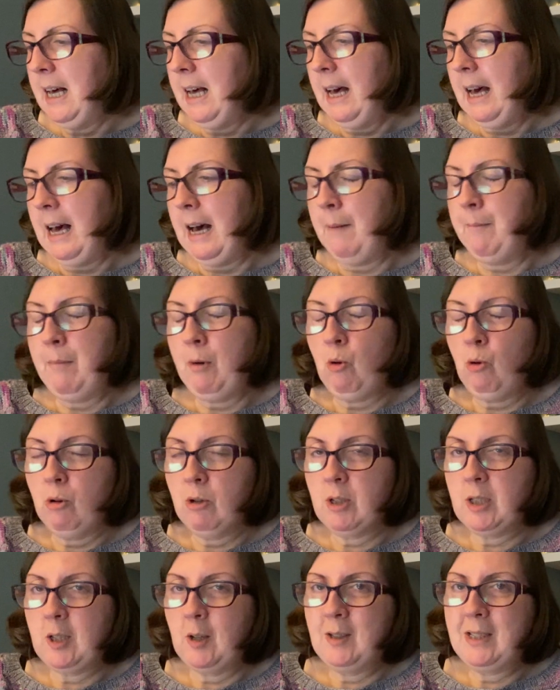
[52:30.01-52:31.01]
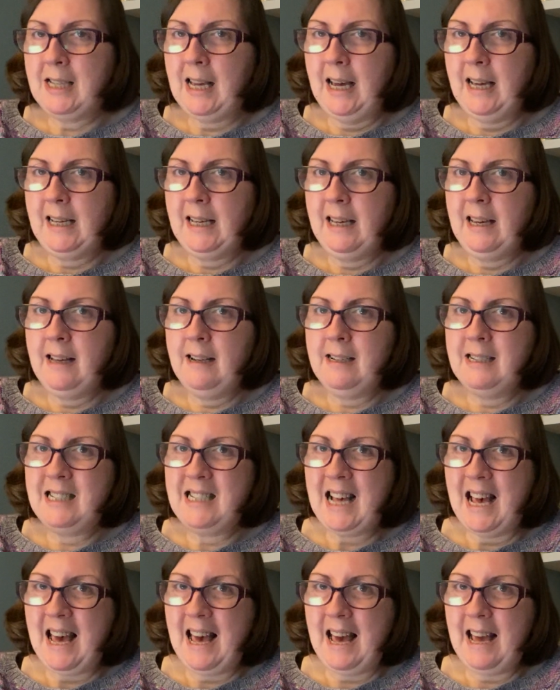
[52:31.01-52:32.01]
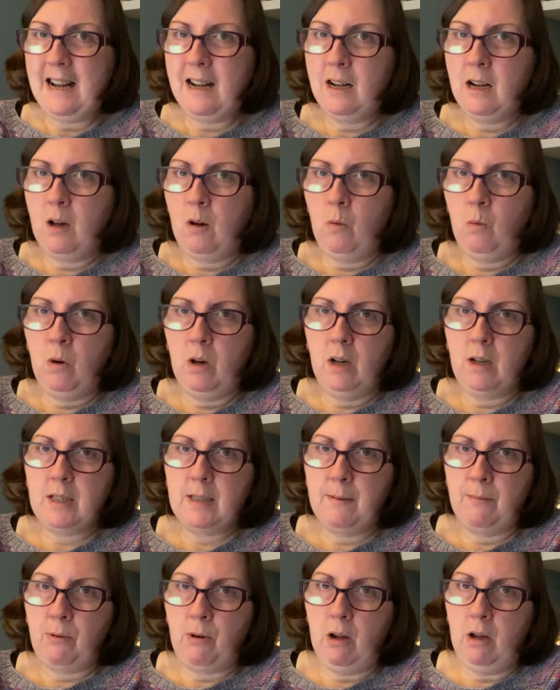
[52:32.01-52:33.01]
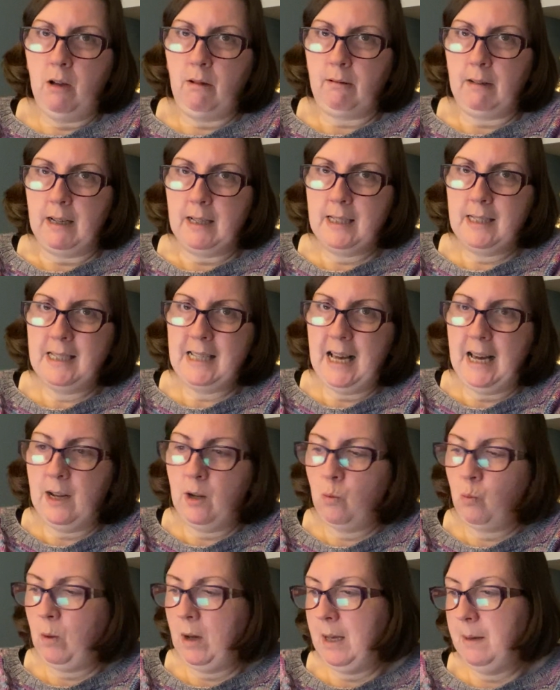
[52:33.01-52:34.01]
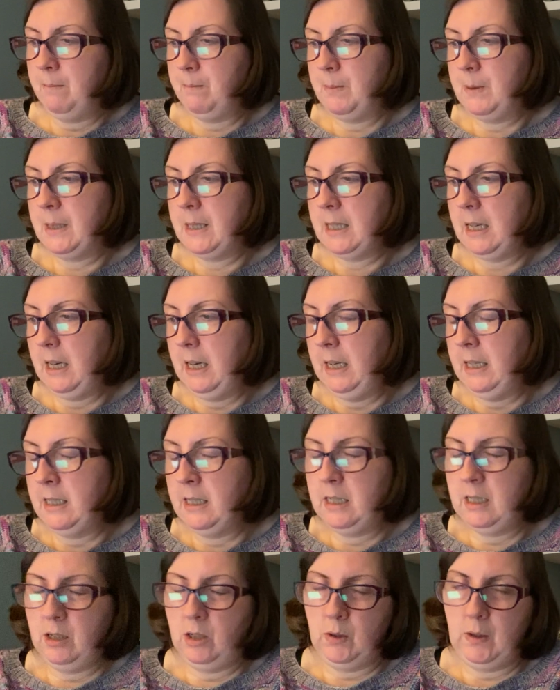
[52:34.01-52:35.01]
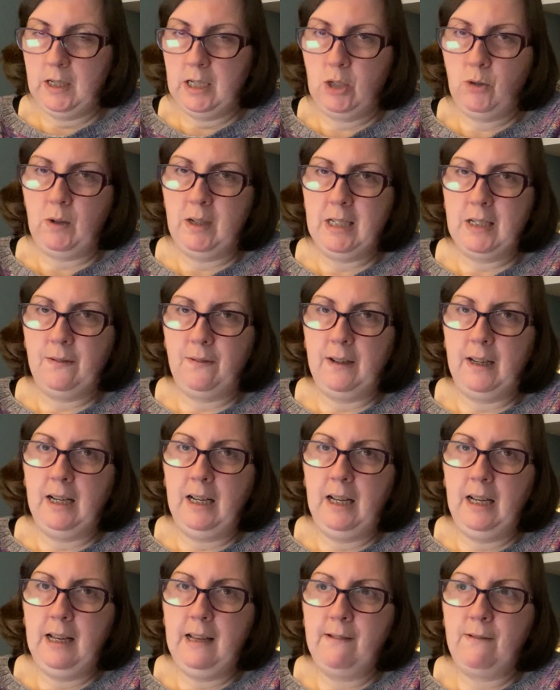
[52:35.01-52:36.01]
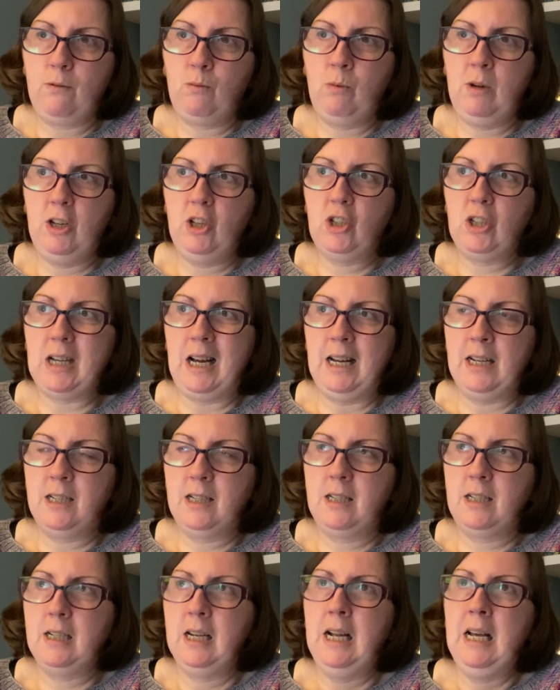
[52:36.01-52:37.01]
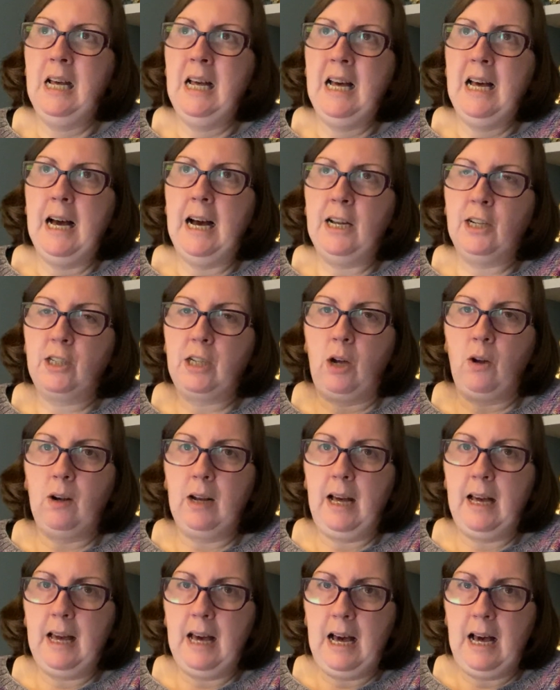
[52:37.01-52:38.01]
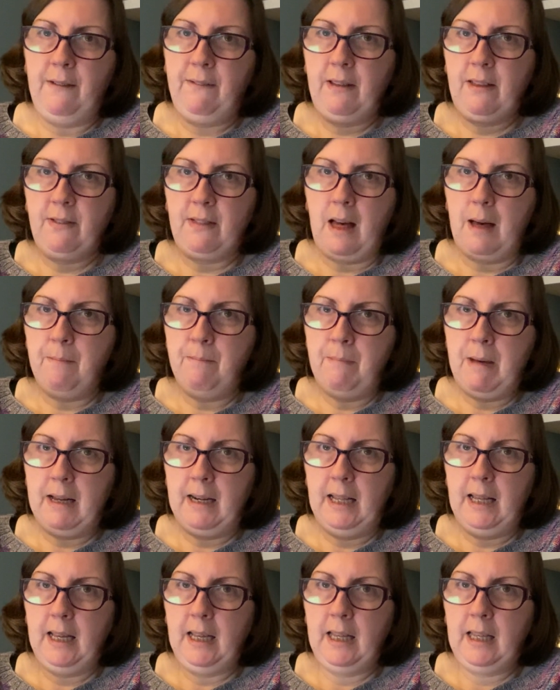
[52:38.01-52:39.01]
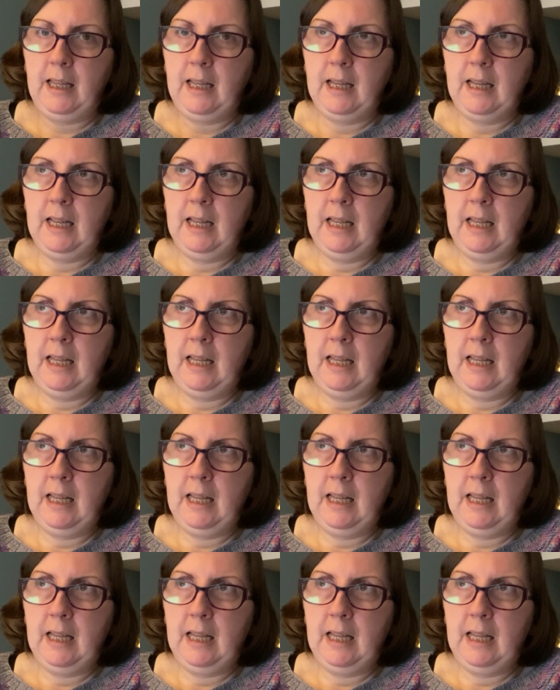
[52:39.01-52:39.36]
I'm also taking in 10 works in progress, 10 whips into 2025, which I don't like having that many.